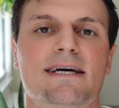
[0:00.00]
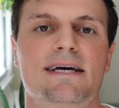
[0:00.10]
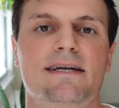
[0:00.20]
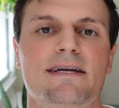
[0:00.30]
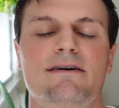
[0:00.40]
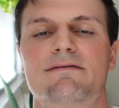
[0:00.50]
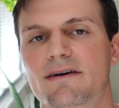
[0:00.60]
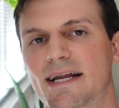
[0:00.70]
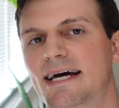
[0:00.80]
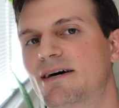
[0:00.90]
And
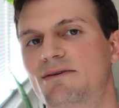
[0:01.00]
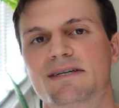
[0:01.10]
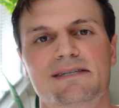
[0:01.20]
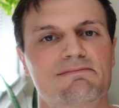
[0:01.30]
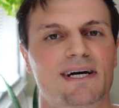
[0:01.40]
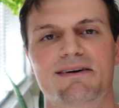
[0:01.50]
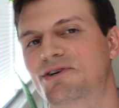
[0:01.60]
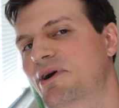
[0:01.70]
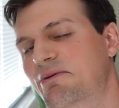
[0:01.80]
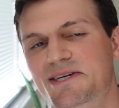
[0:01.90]
for now, have a
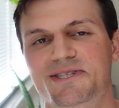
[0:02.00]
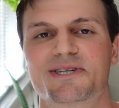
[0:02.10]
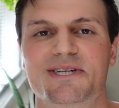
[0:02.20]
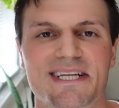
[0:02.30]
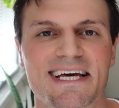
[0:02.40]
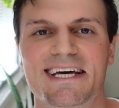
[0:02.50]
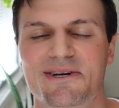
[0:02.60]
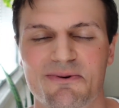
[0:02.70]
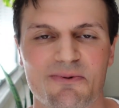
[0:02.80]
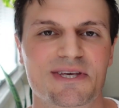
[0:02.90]
great rest of your day,
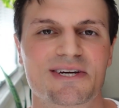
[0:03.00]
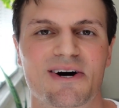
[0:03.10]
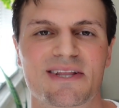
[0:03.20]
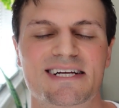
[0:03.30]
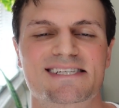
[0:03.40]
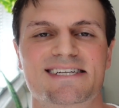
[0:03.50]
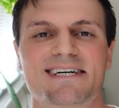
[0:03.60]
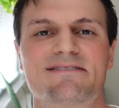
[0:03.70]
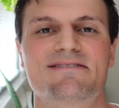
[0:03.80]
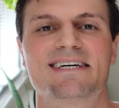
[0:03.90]
your week, all that
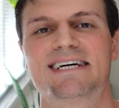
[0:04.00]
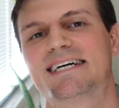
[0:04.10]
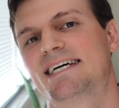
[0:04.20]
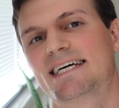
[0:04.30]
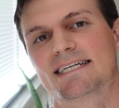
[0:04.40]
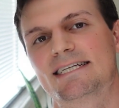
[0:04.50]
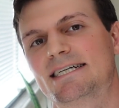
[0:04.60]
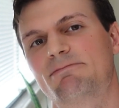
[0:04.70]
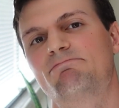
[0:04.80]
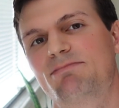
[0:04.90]
stuff. And
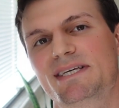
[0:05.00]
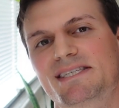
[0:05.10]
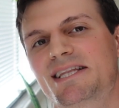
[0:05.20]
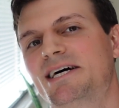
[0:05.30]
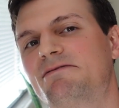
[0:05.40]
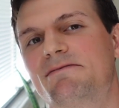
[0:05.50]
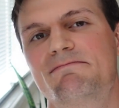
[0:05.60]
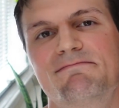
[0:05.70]
peace and love.